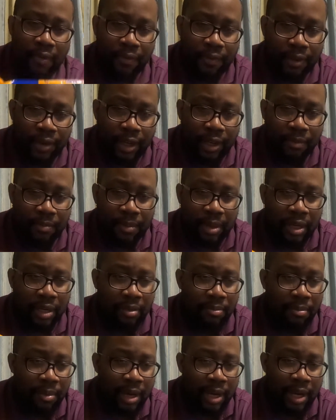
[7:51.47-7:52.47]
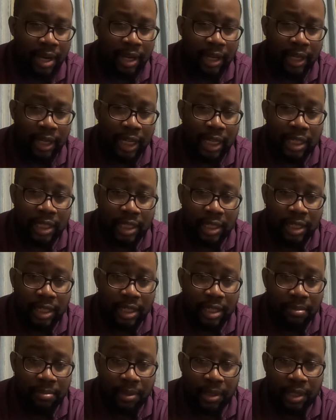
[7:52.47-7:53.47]
forgive me, my kanji
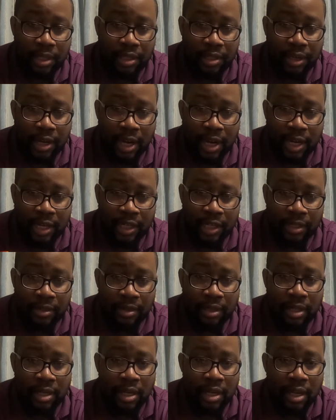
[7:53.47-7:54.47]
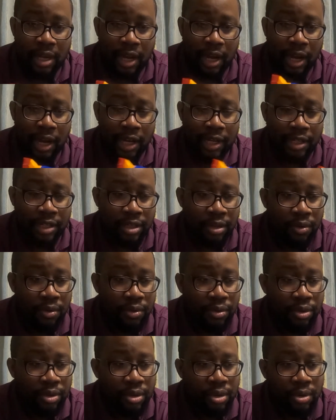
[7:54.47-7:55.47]
is pretty trash. I
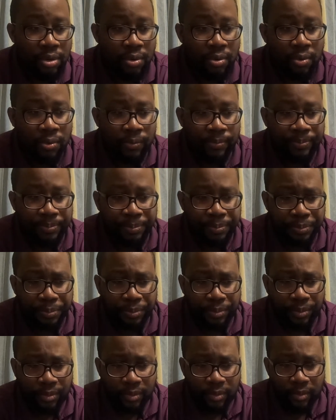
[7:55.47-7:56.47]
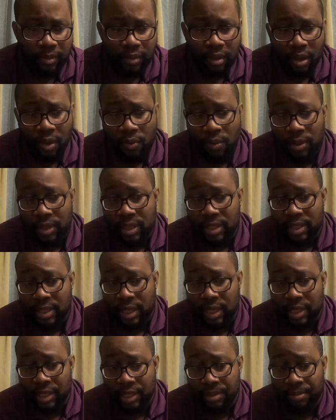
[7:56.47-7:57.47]
don't know what this
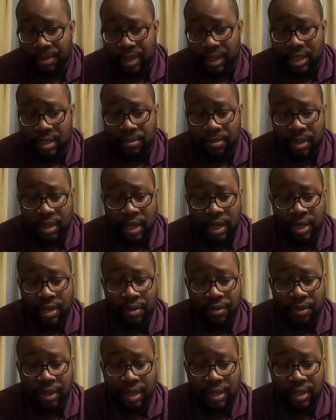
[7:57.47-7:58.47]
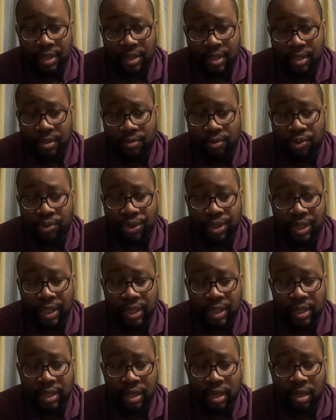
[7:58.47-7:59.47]
kanji means, but I know that this is
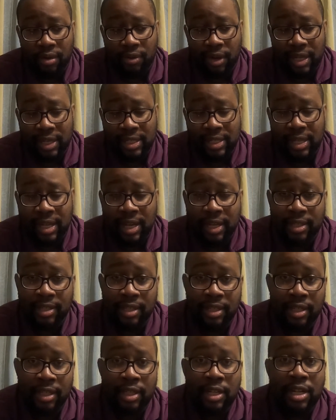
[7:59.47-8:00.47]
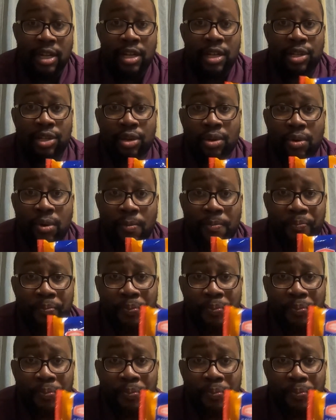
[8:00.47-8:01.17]
roasted rice snacks. So